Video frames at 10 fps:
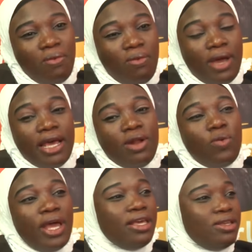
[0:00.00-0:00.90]
Well,
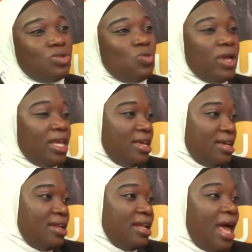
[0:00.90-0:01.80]
work is work.
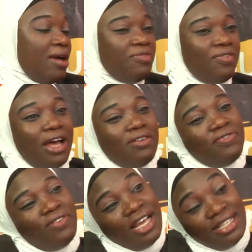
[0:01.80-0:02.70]
Mm -hmm. I've,
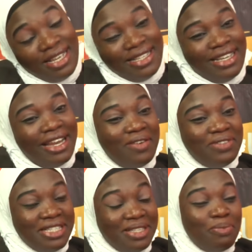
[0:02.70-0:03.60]
I've, as I said, I've
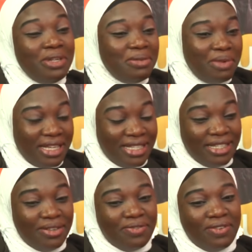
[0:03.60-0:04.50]
disciplined
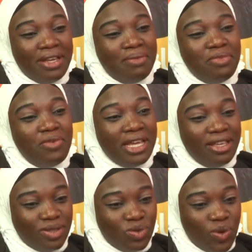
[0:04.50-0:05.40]
myself. Um, work
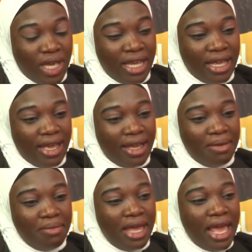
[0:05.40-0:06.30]
is work.
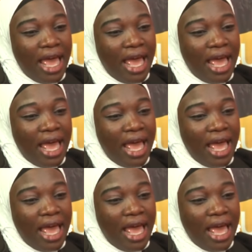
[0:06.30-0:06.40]
Um,